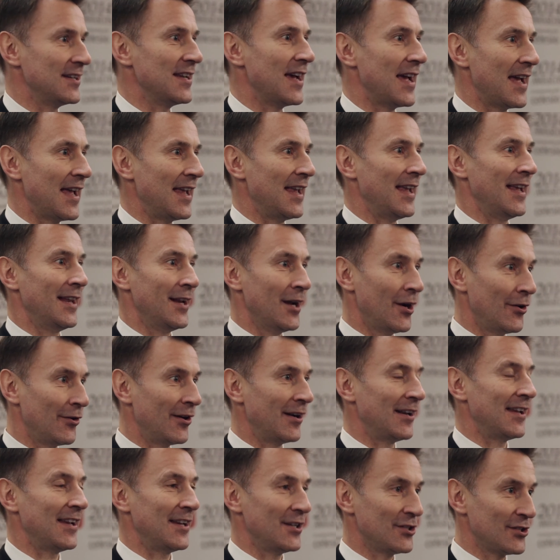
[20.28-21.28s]
day in our
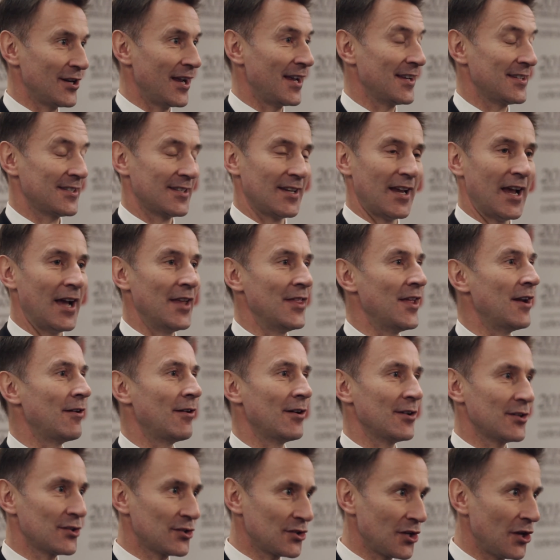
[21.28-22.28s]
NHS. And there
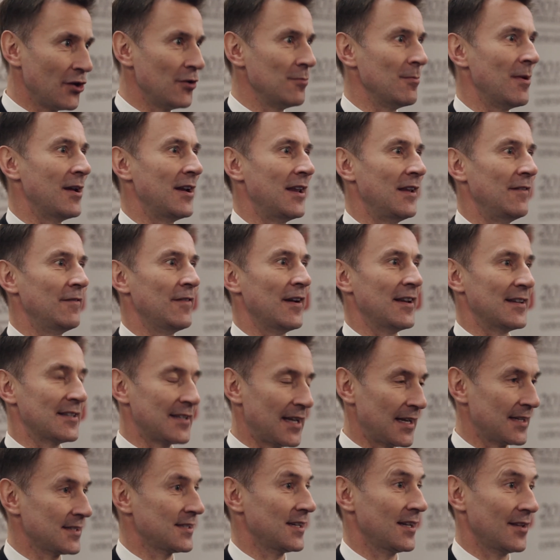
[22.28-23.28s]
are so many
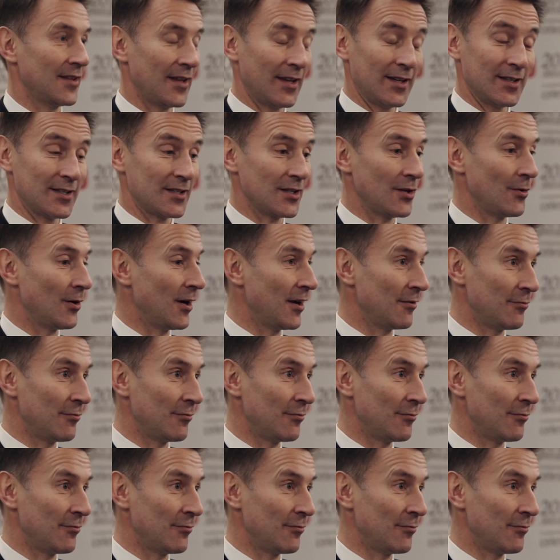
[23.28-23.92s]
fantastic things. So I